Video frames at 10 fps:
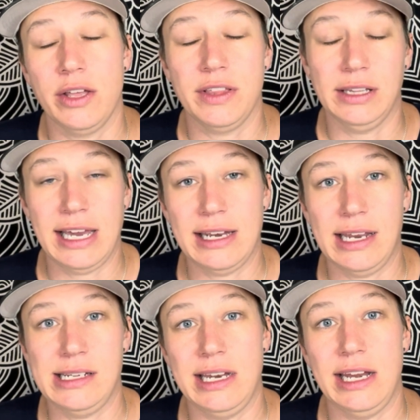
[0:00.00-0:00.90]
late
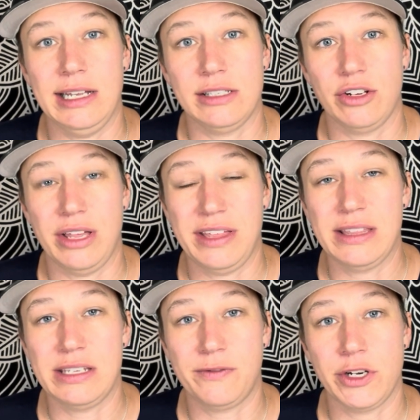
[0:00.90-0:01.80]
1980s, or I think
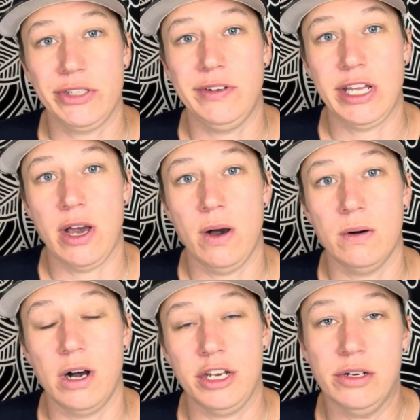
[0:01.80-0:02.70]
his first video
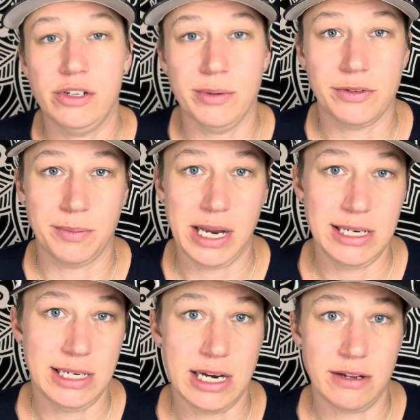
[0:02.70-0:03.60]
on YouTube is from
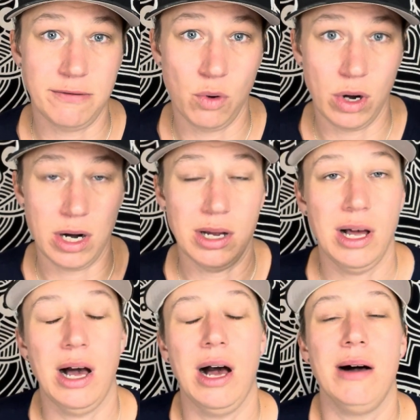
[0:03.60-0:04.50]
1994,
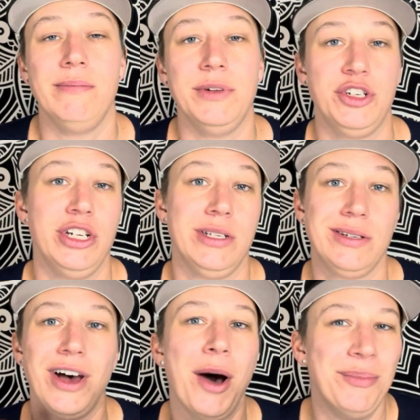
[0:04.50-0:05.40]
which
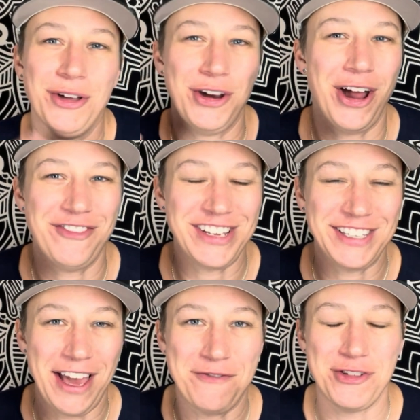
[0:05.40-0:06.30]
is uploaded
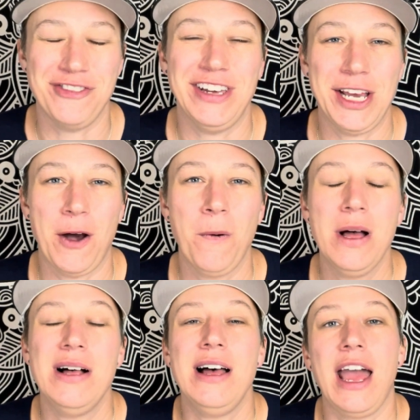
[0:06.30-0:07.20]
obviously after the video.
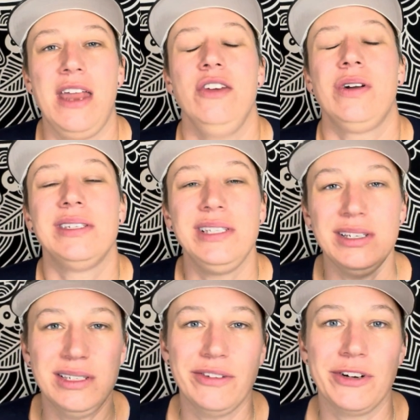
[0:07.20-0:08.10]
And you can see a
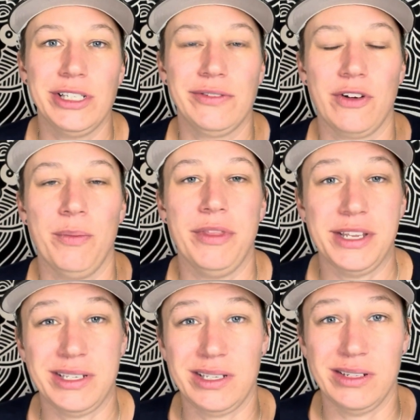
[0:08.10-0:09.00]
difference from
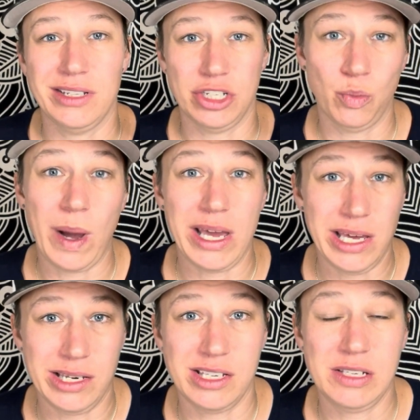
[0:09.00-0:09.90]
the way
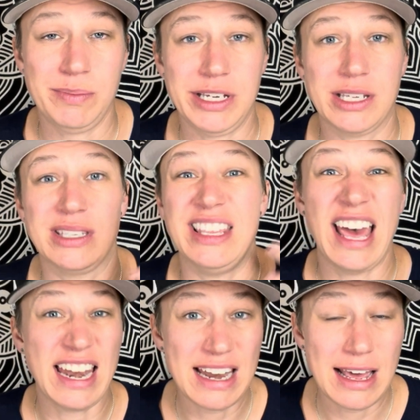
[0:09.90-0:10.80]
he speaks
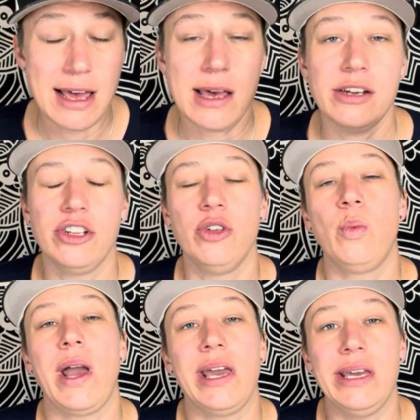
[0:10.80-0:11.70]
then to the
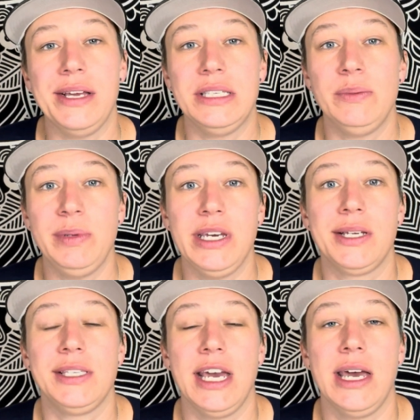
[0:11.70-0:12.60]
way he
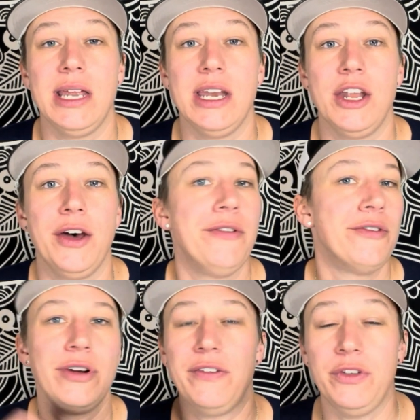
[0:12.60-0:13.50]
speaks
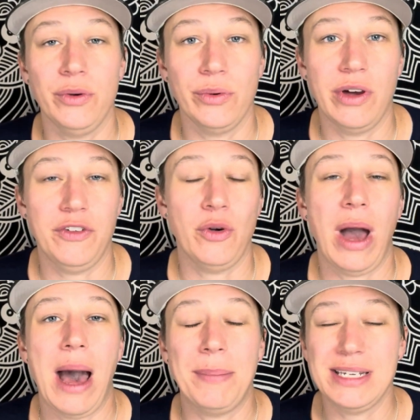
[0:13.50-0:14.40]
if you
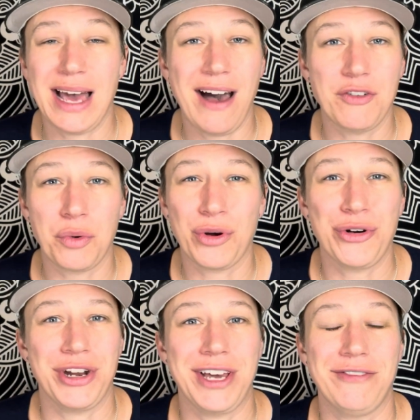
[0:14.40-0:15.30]
happen to have a
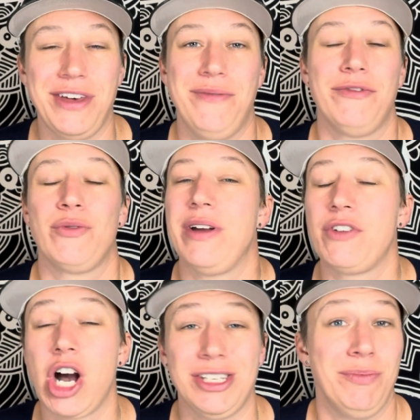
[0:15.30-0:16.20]
recording of him for rave
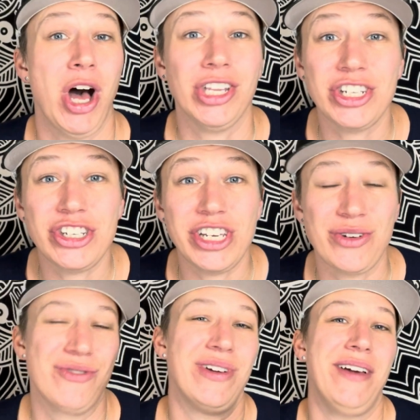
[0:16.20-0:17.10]
cosmology
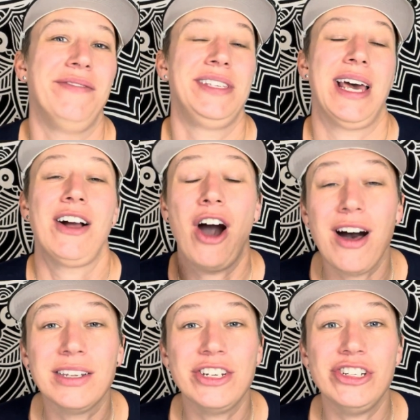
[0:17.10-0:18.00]
or rave
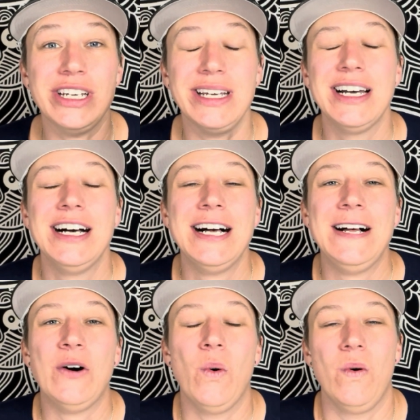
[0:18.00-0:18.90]
psychology
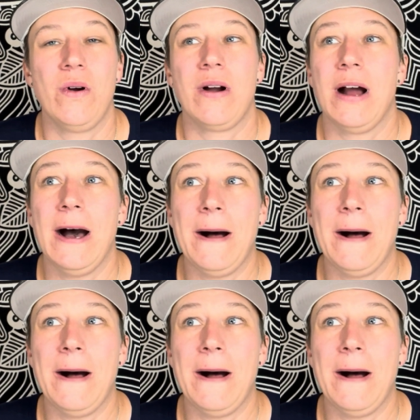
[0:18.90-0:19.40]
or